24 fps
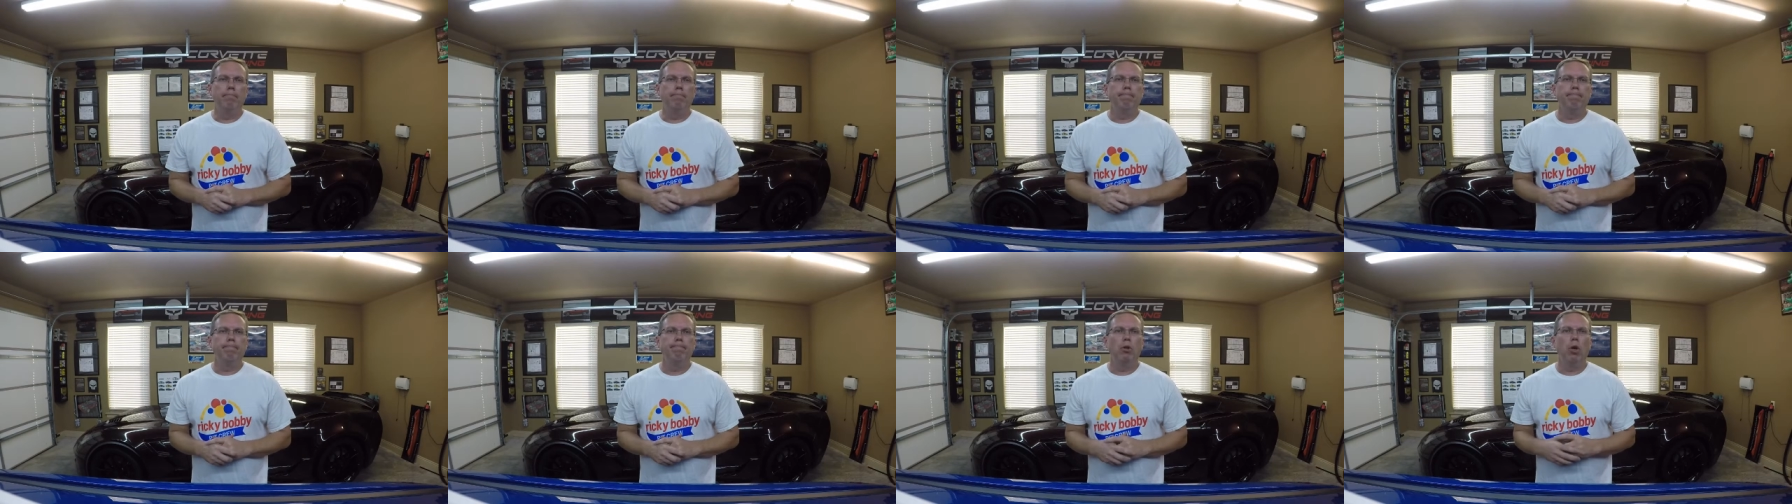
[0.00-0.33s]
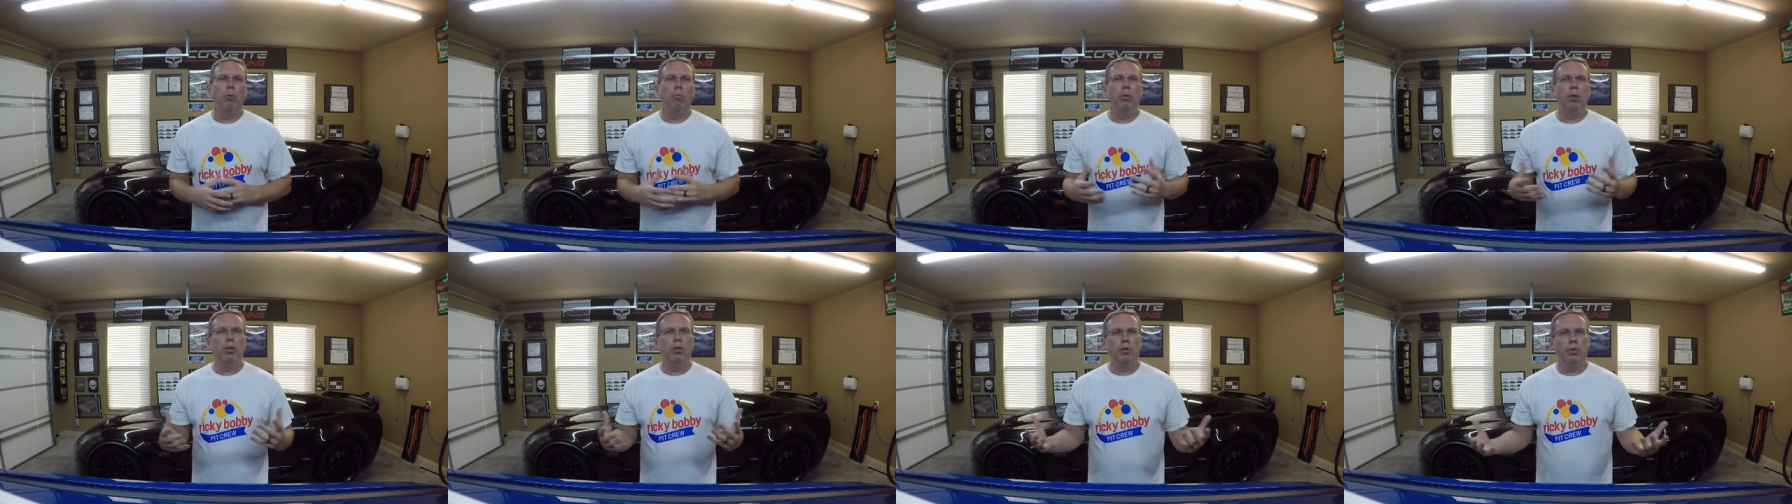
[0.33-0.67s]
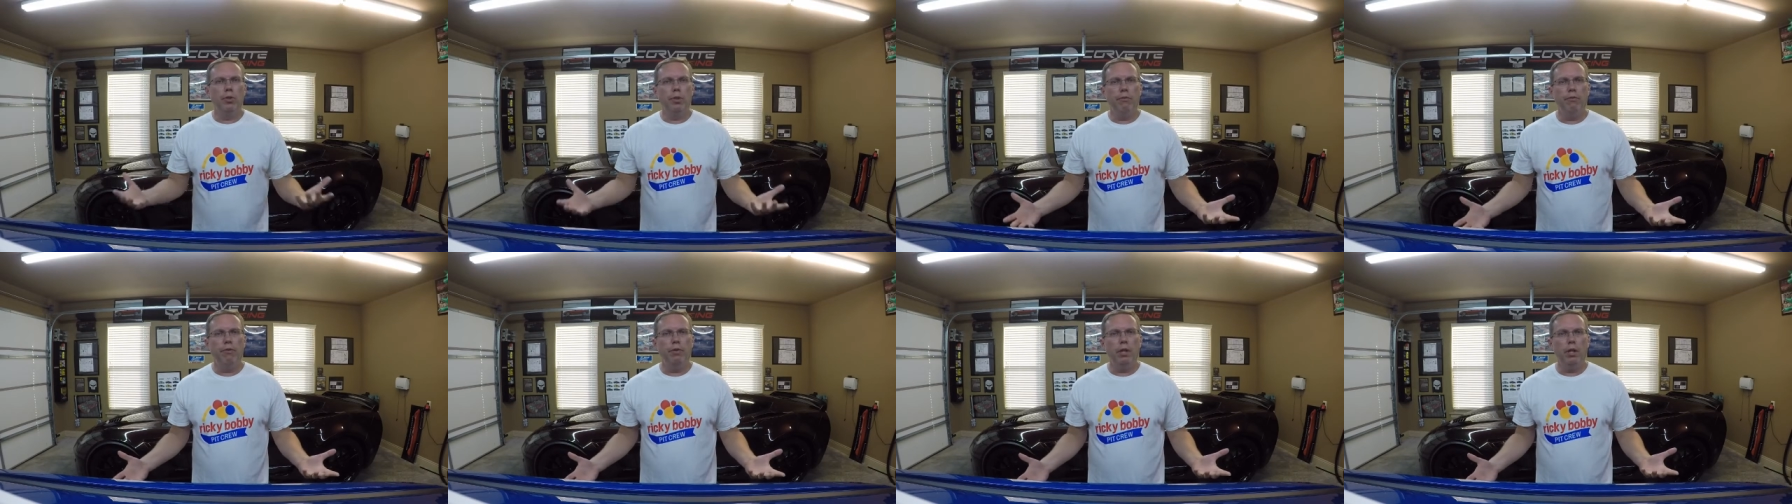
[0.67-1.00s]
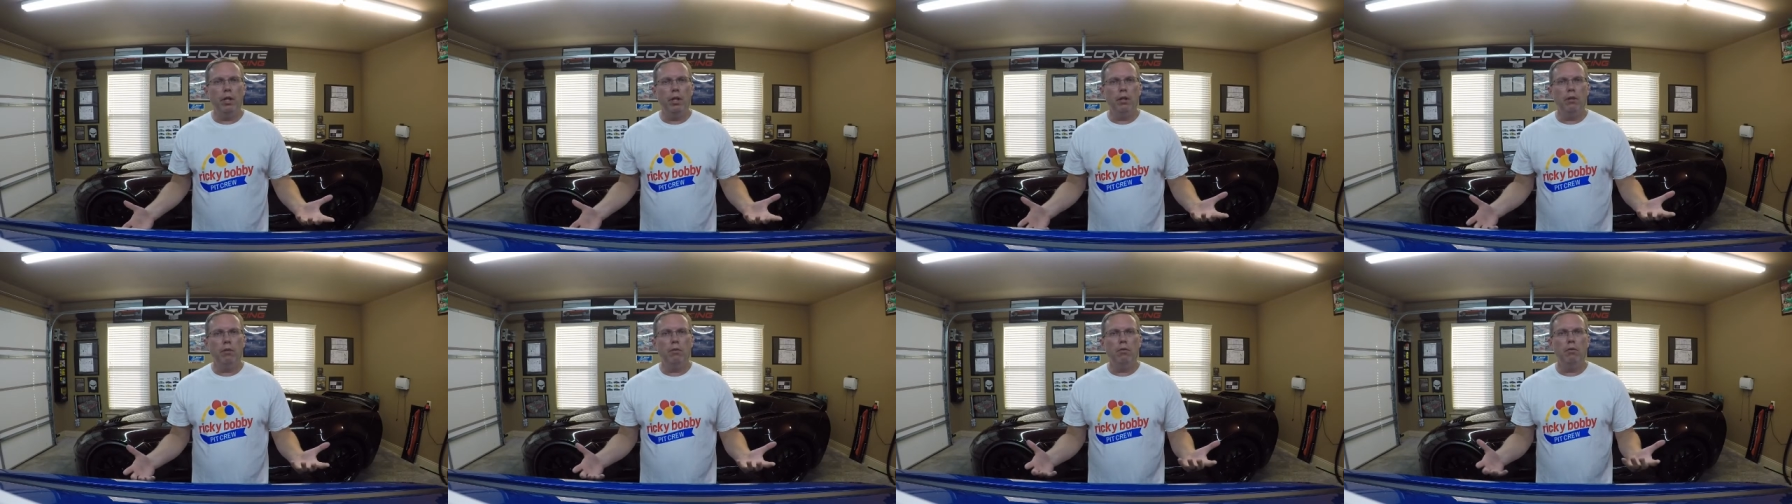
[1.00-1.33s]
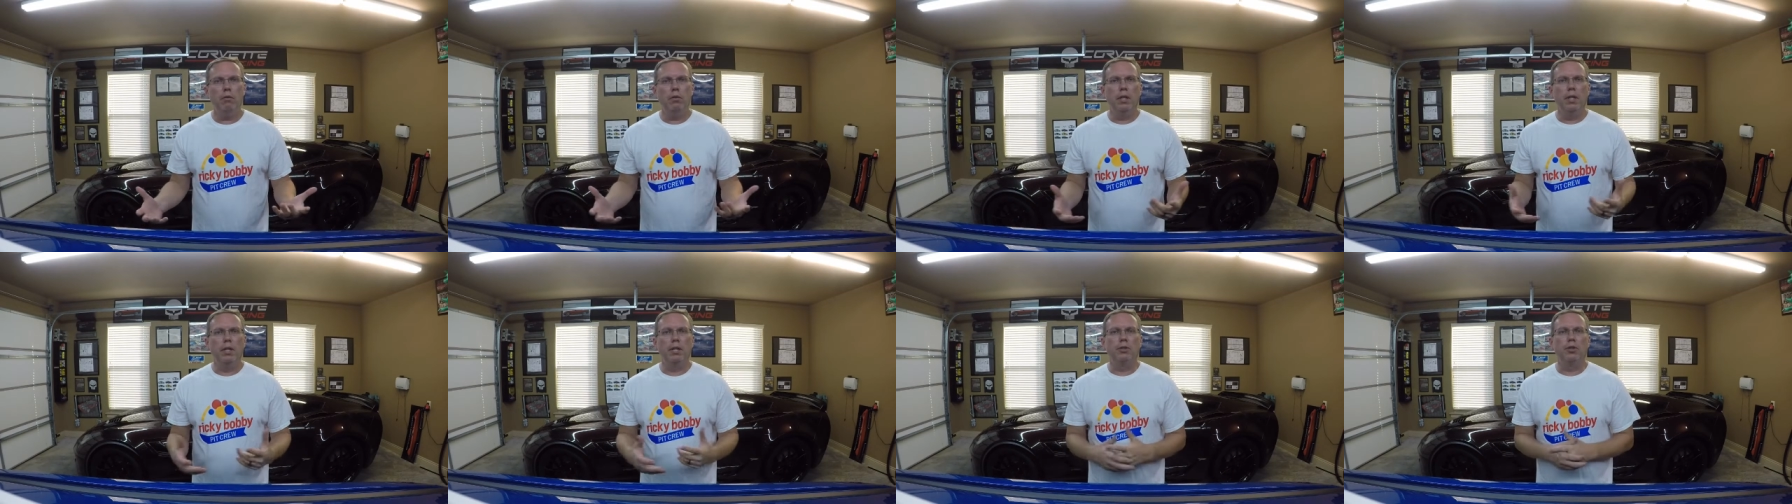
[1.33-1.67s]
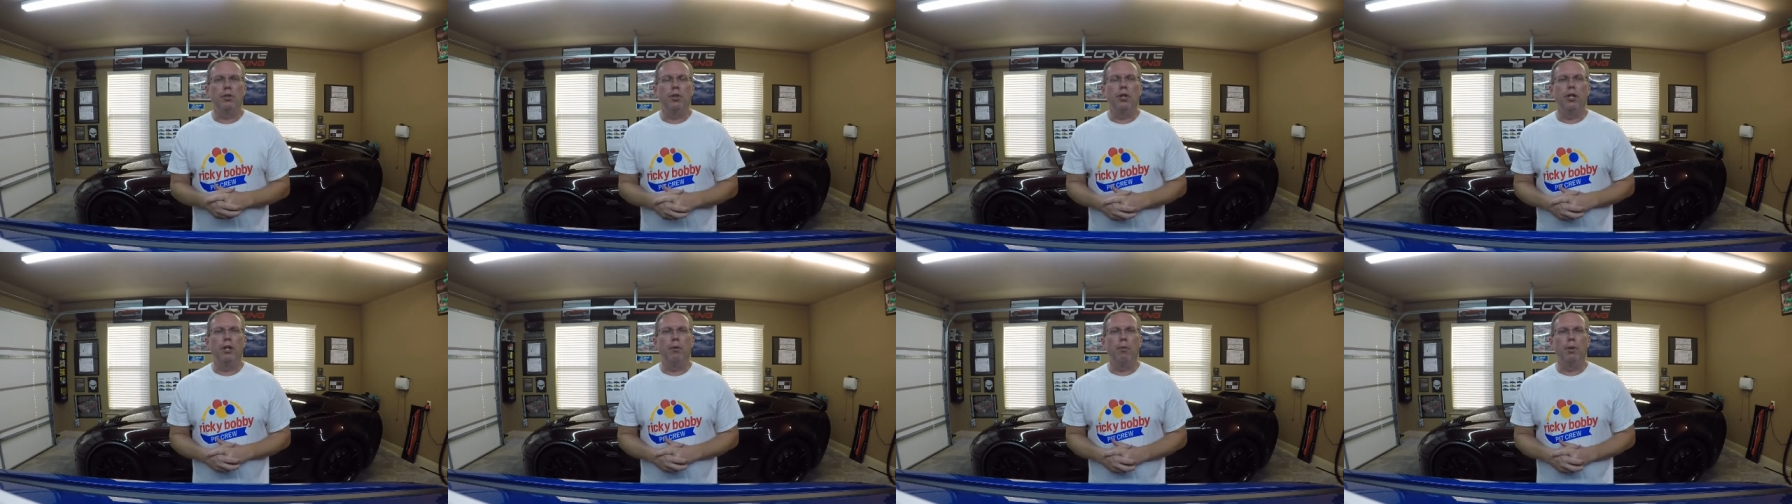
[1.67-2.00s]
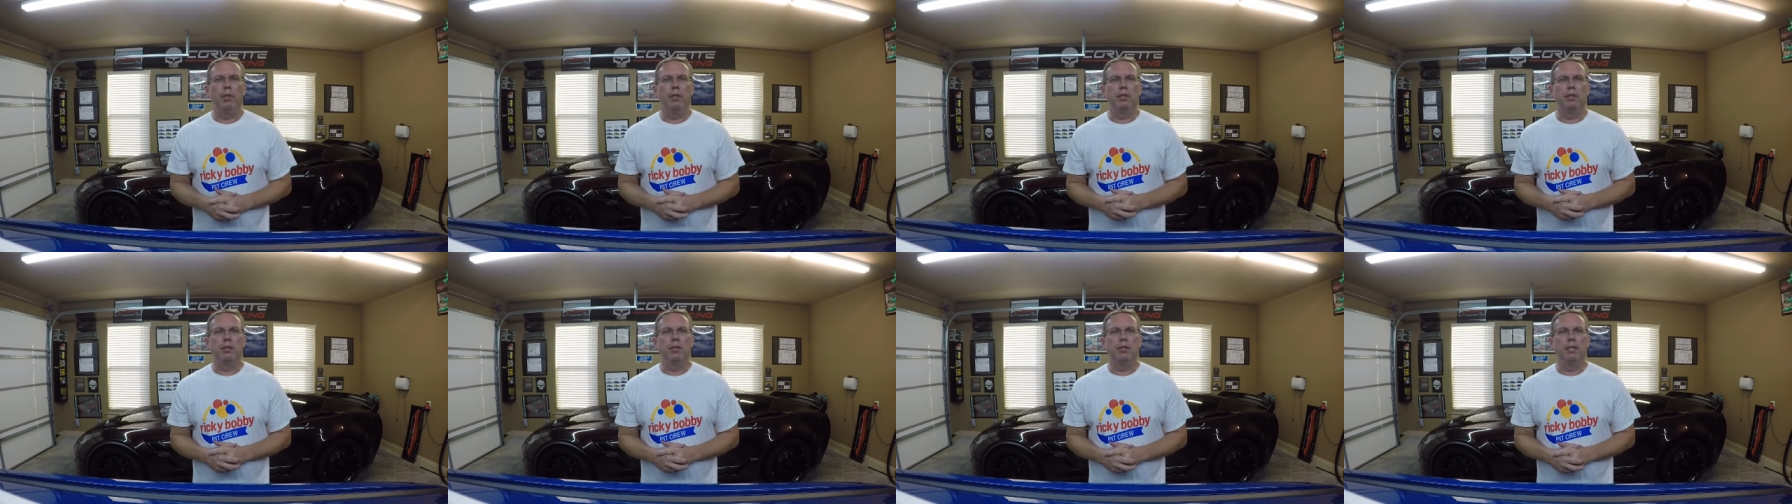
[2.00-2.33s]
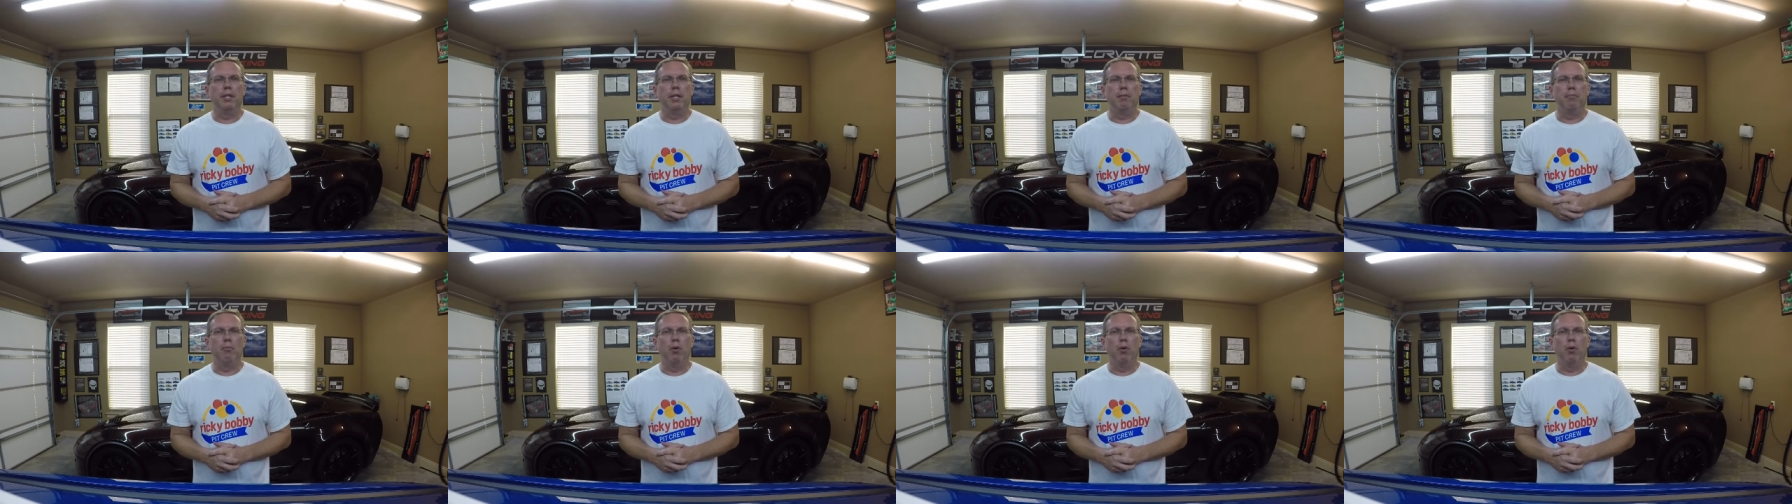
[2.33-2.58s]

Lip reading: Hope you enjoyed the video. Sorry it wasn't